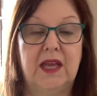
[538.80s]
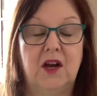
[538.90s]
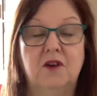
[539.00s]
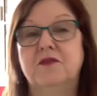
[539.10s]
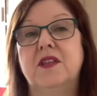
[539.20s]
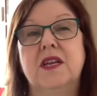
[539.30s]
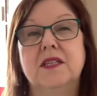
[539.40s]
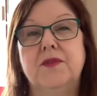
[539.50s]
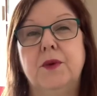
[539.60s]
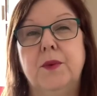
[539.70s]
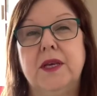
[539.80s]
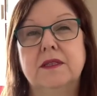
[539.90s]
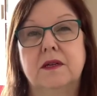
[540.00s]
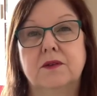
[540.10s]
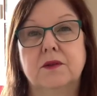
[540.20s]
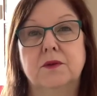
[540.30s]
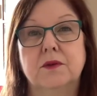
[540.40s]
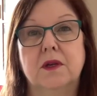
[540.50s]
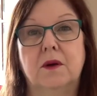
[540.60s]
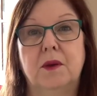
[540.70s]
Over the next few weeks, our
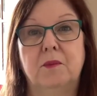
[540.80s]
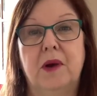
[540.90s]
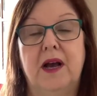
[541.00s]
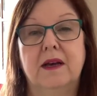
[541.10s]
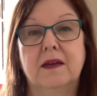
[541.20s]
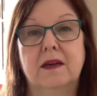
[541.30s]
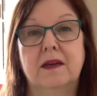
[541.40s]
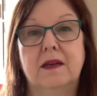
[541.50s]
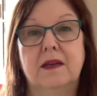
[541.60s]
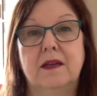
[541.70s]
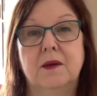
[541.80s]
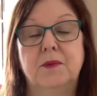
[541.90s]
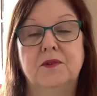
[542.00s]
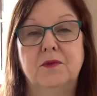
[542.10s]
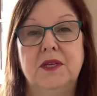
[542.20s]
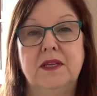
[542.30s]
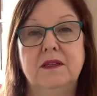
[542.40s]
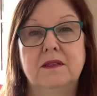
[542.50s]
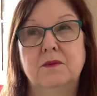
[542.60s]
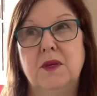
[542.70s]
schools are going back in a couple of
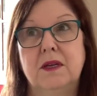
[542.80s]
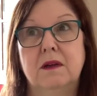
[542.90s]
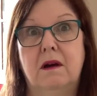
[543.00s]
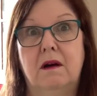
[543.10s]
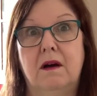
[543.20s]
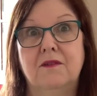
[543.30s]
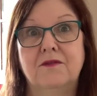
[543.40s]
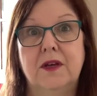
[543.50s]
weeks, week and a half.